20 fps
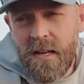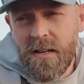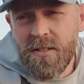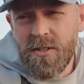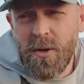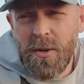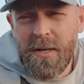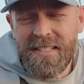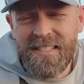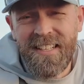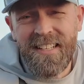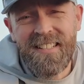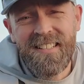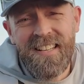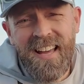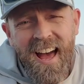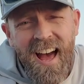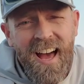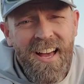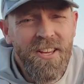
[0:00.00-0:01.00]
So I said,
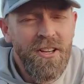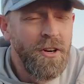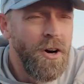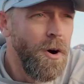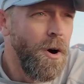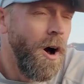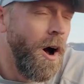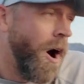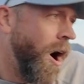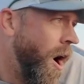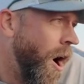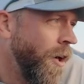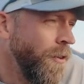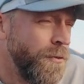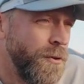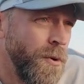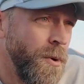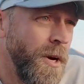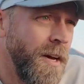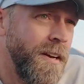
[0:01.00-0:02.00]
yeah, you know, I'll
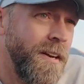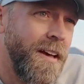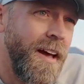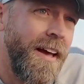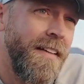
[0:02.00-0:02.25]
do it.